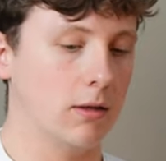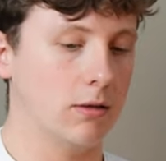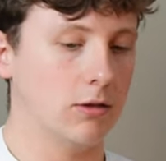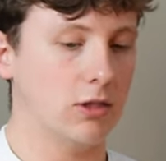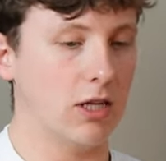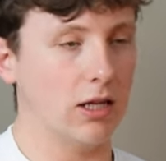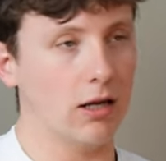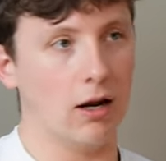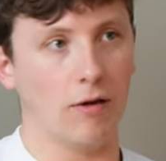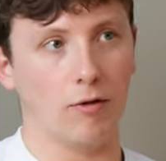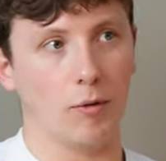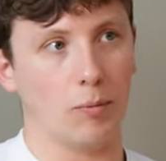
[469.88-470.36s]

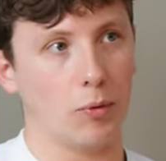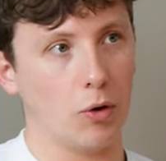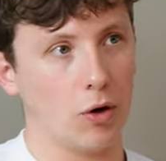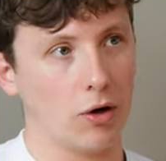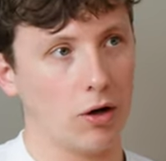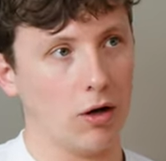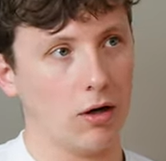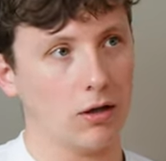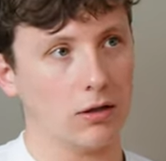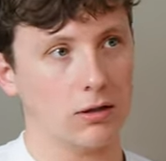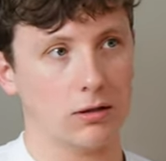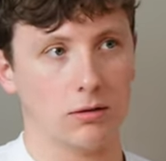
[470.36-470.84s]
did other
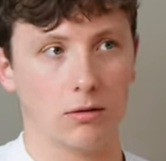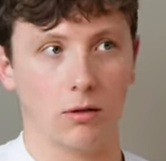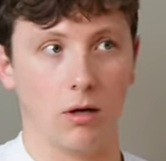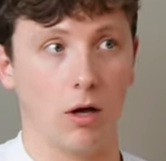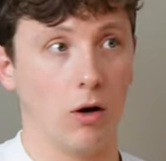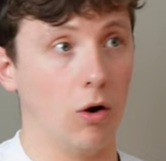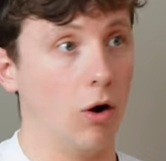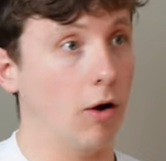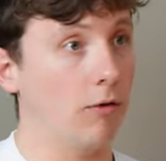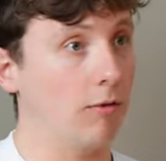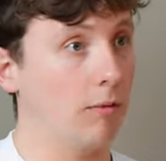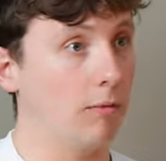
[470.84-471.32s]
products,
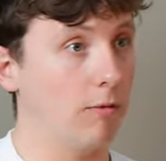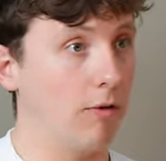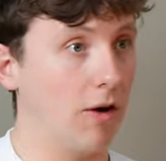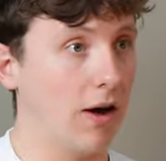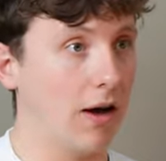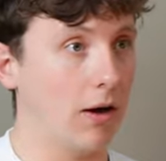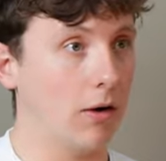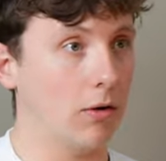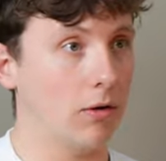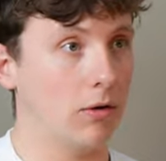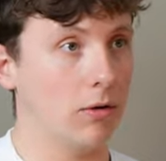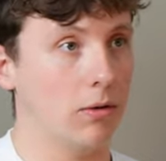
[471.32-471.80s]
a lot of them
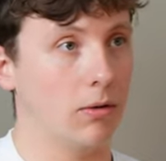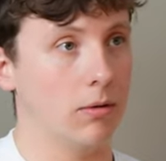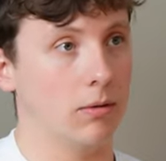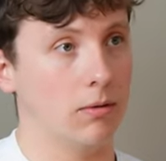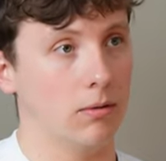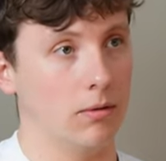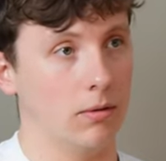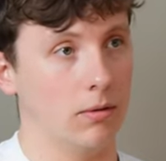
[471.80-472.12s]
failed. But